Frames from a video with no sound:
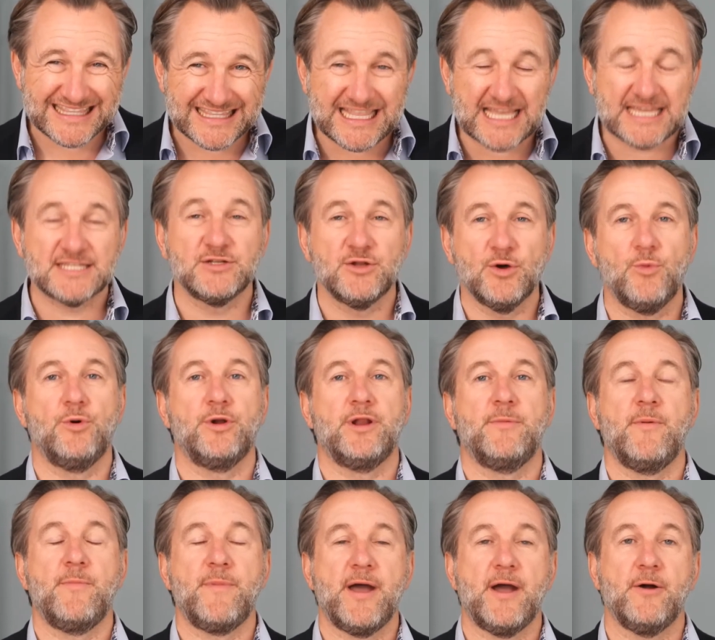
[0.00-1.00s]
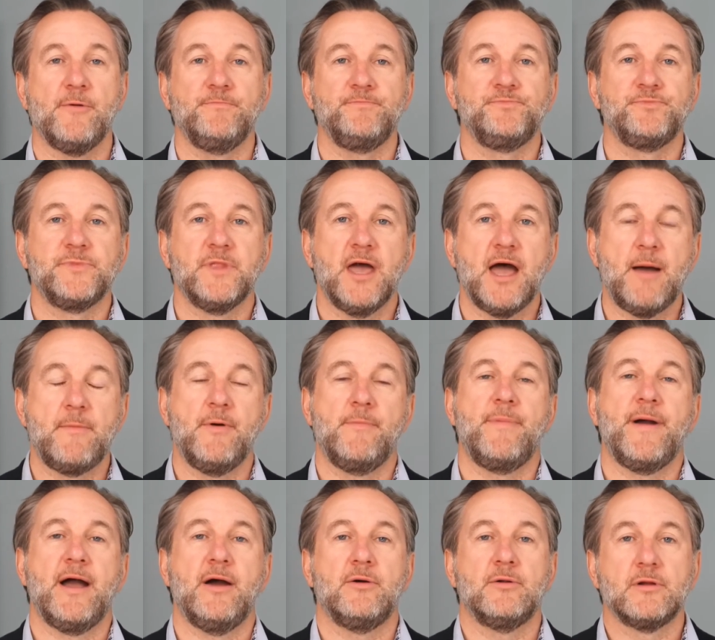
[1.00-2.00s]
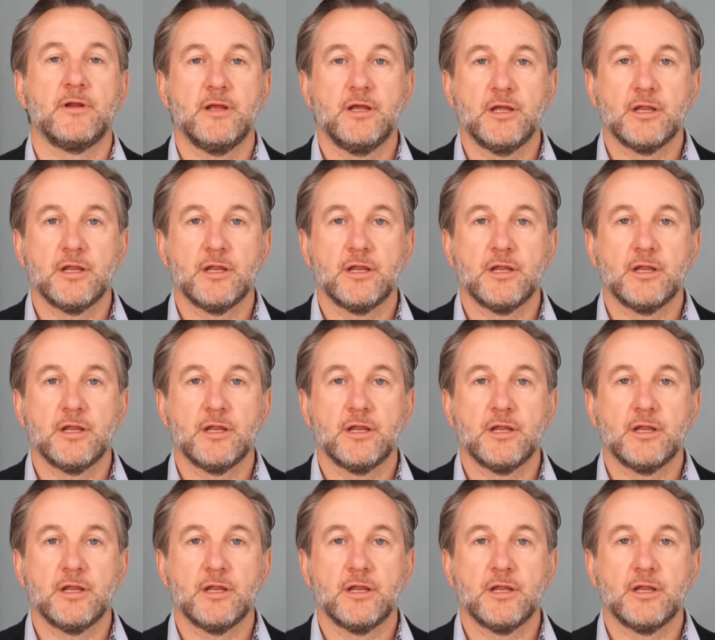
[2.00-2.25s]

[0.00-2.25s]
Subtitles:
that's not what I'm about. I'm about